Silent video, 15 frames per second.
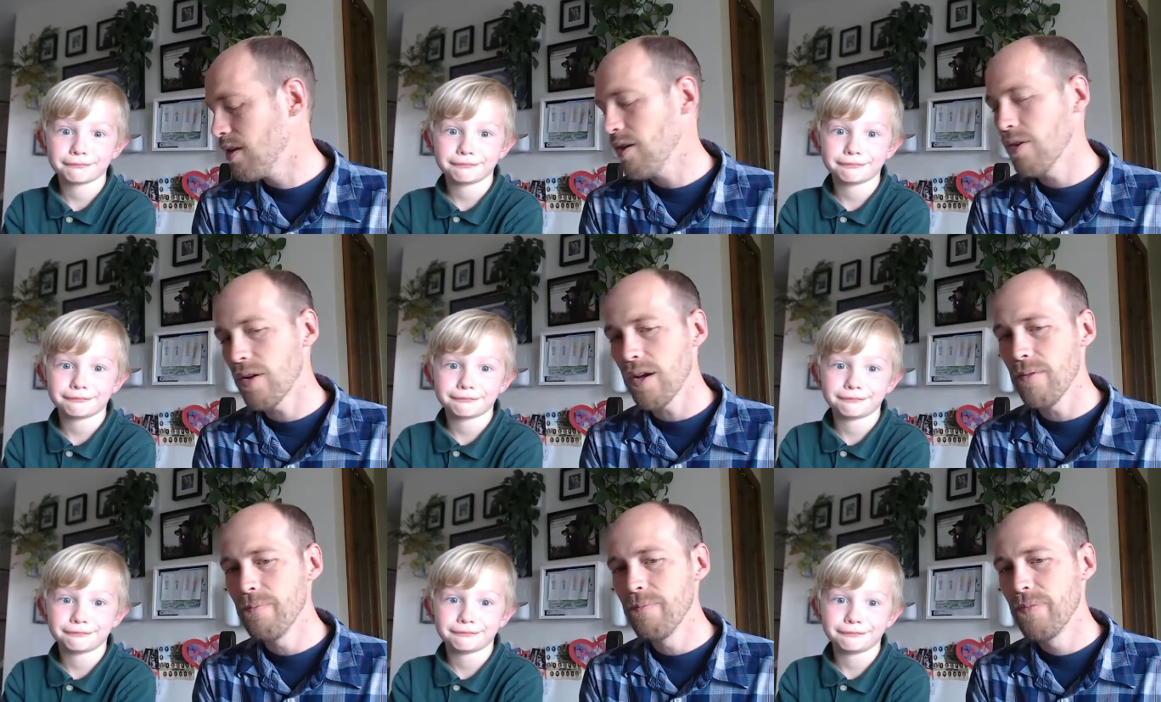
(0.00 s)

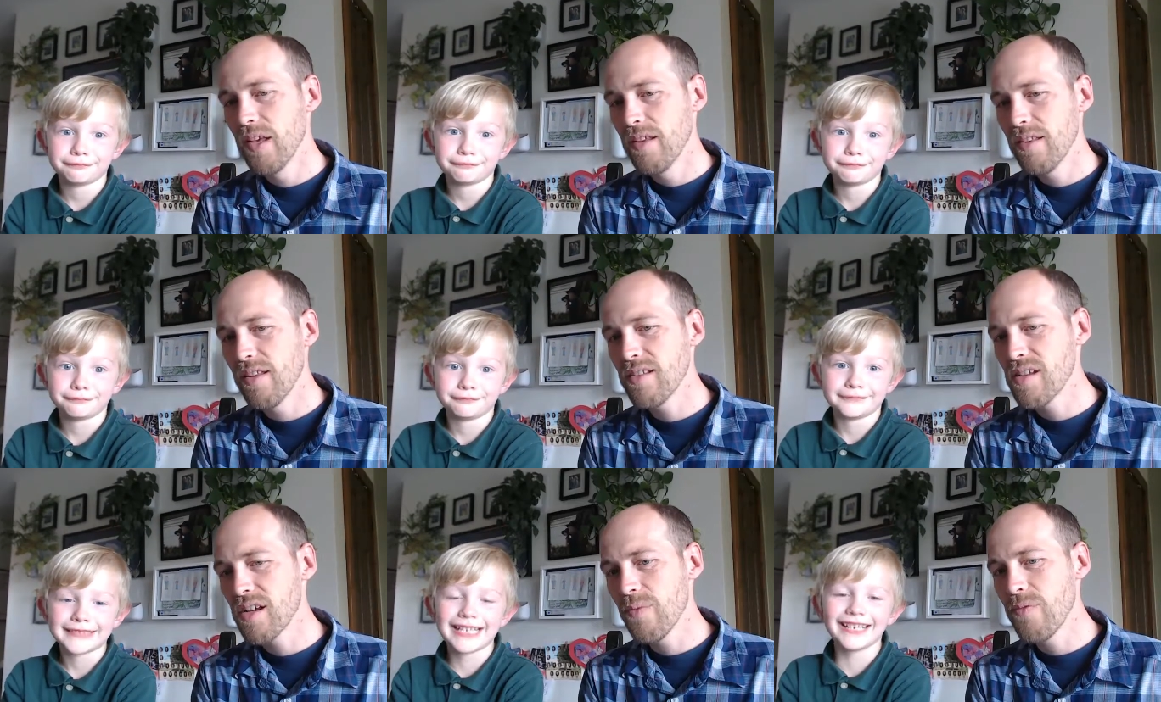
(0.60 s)
Speaker 1: Okay.
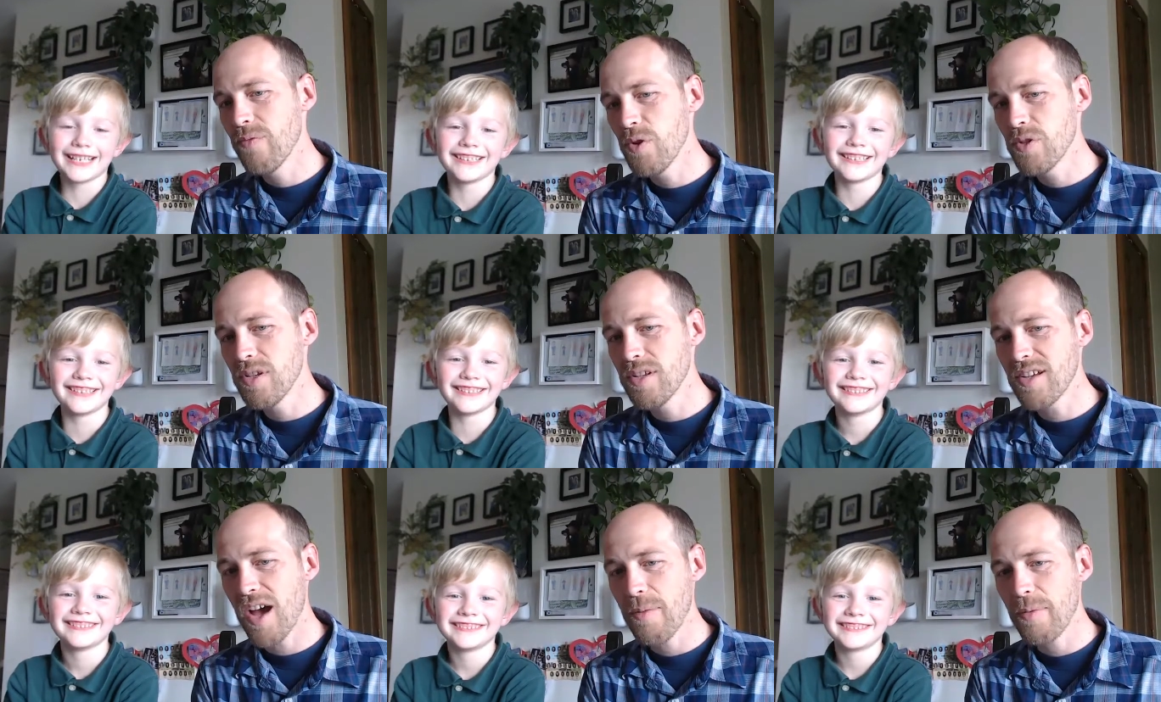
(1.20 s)
That's a
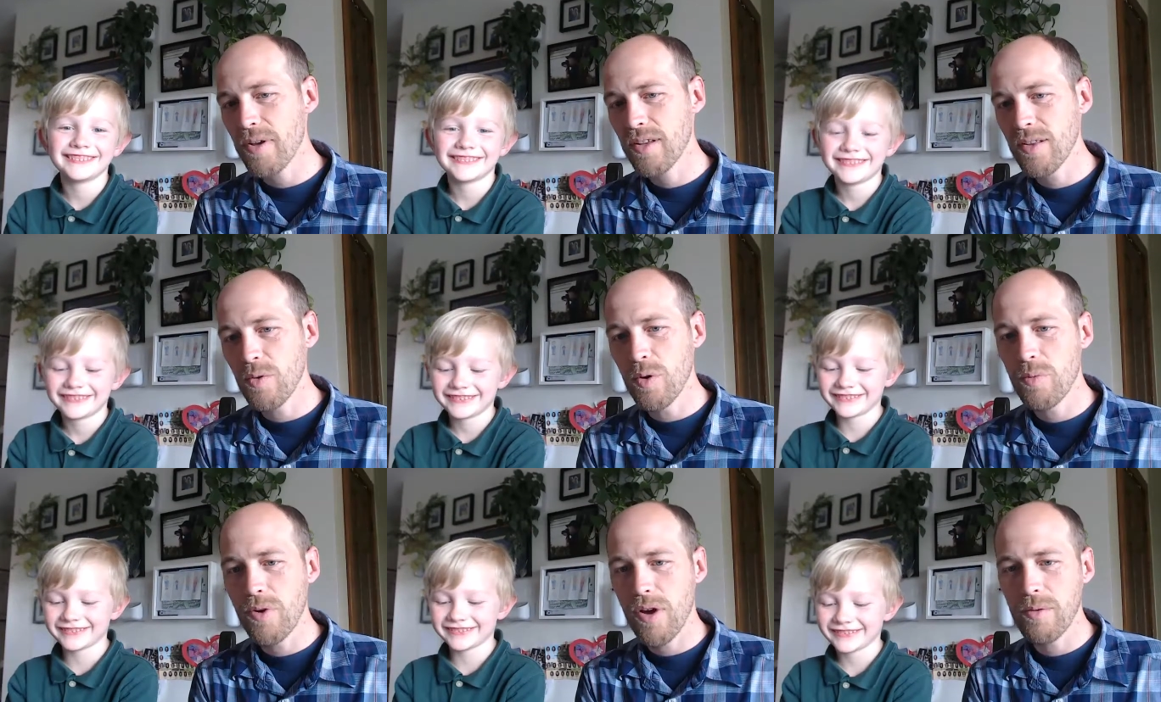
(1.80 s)
confusing topic that
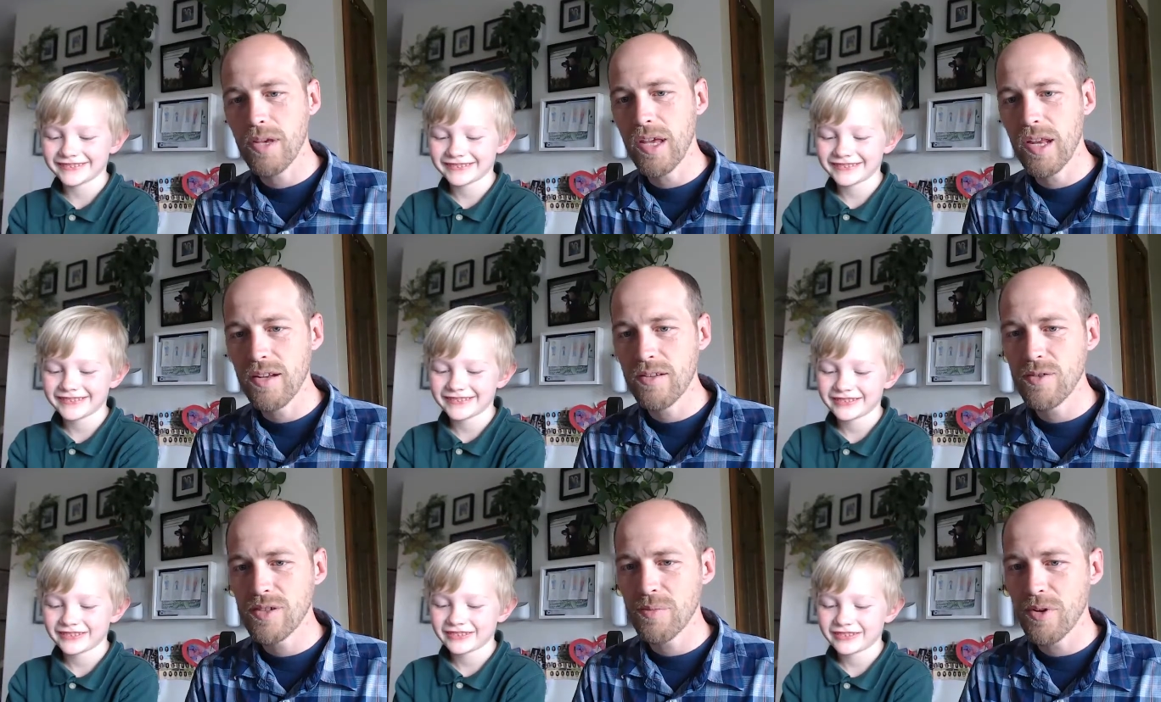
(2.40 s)
we'll probably get
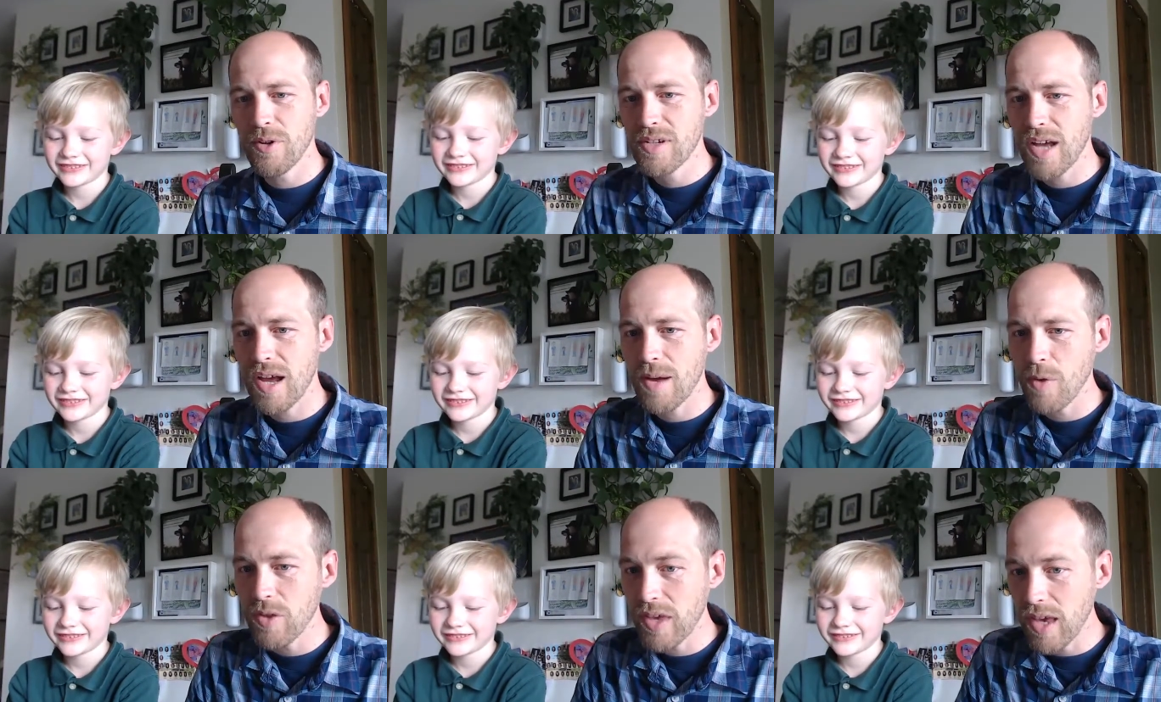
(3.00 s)
into some other
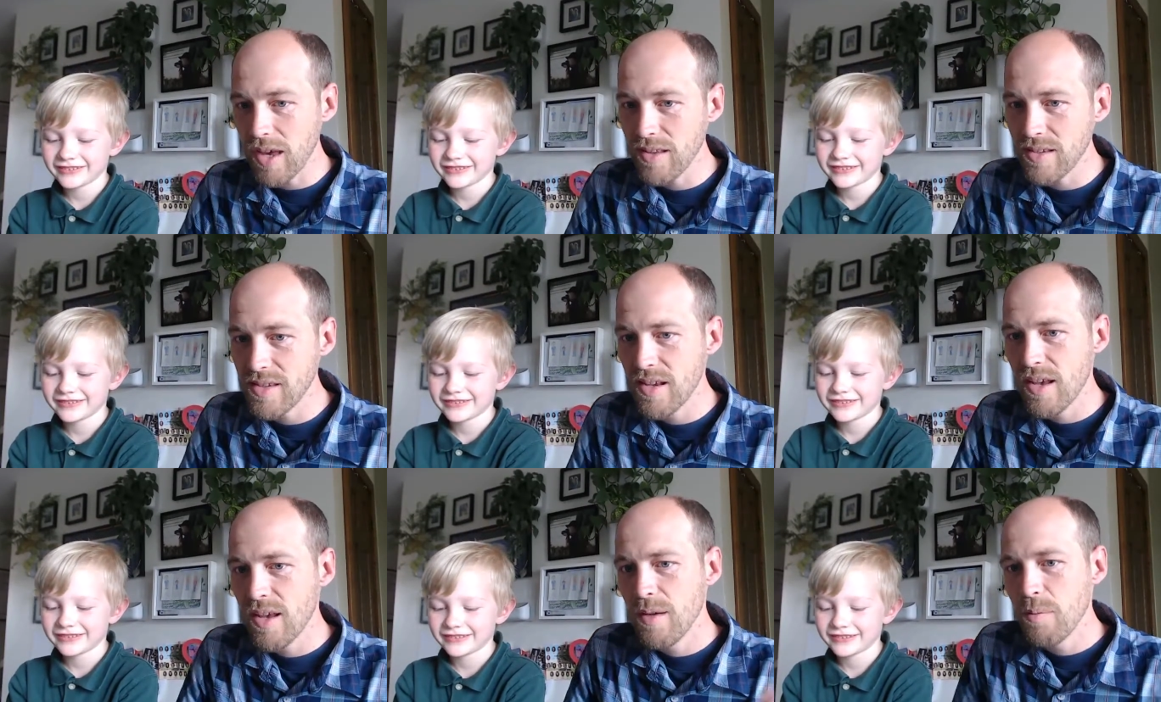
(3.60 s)
time with kids.